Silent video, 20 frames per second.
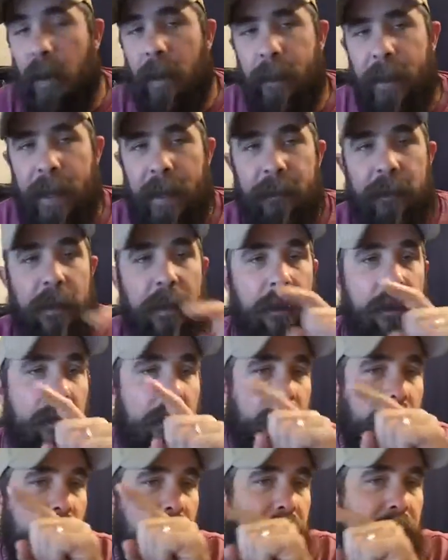probably have to go to
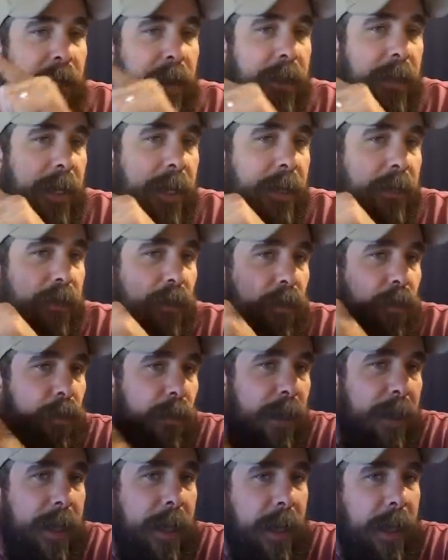the little thing that has the
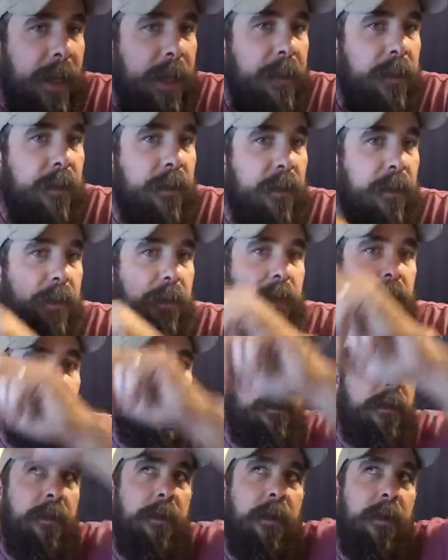three dots, and
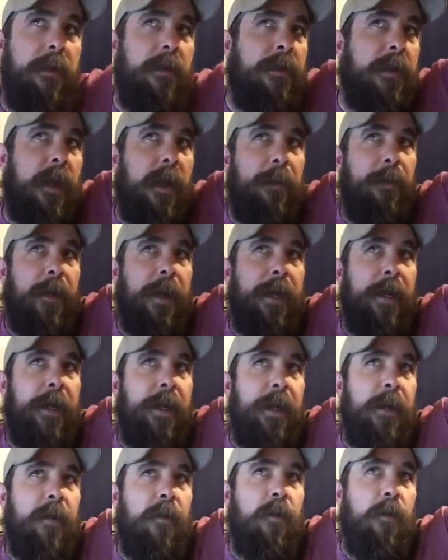then top right
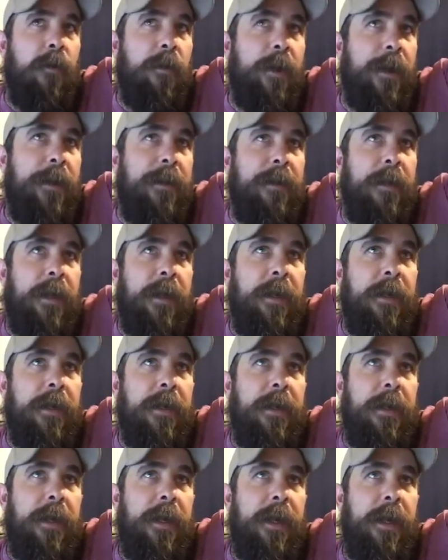hand corner, I think
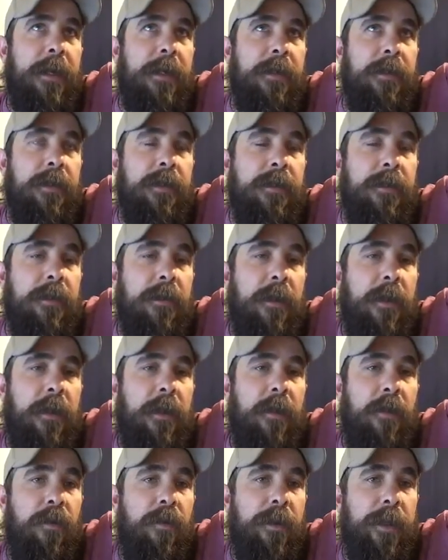it has a
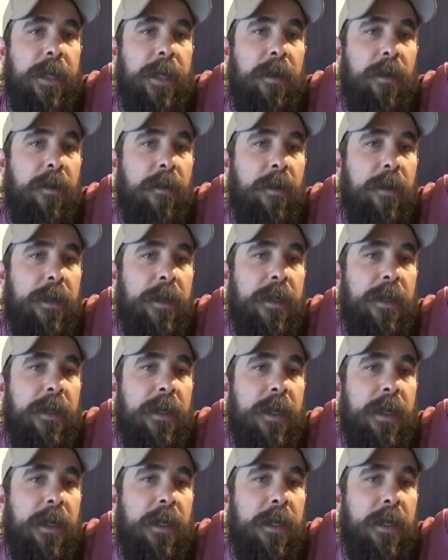little gear looking
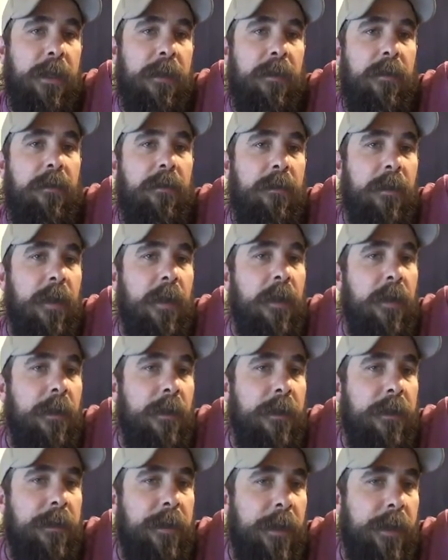thing, and you
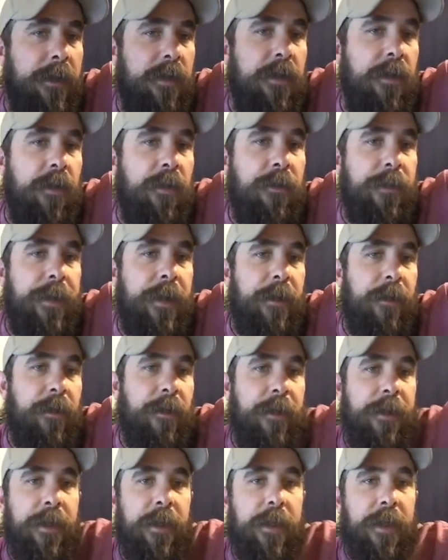touch the little gear
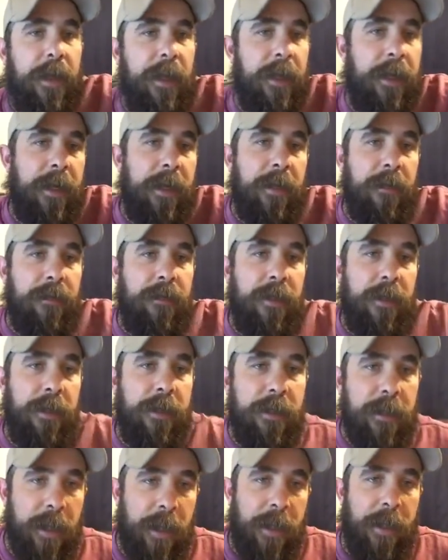looking thing, it goes into
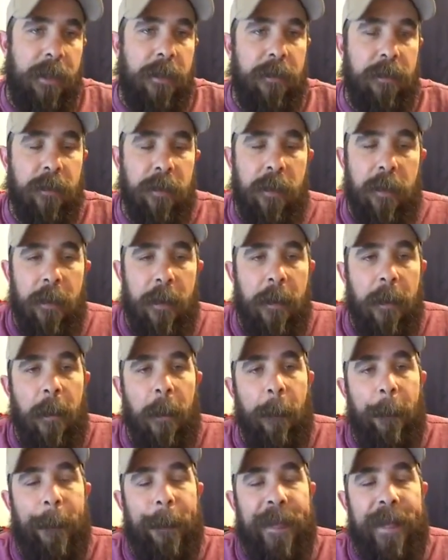settings.
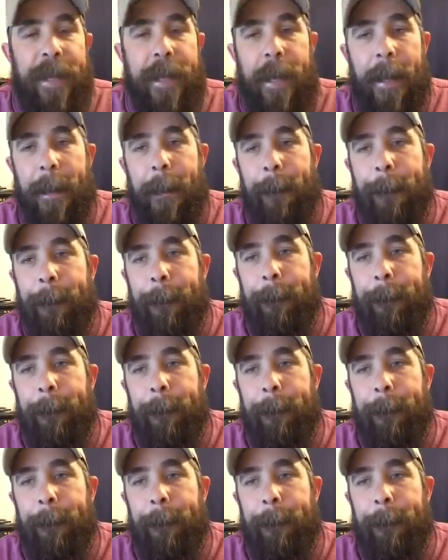Okay,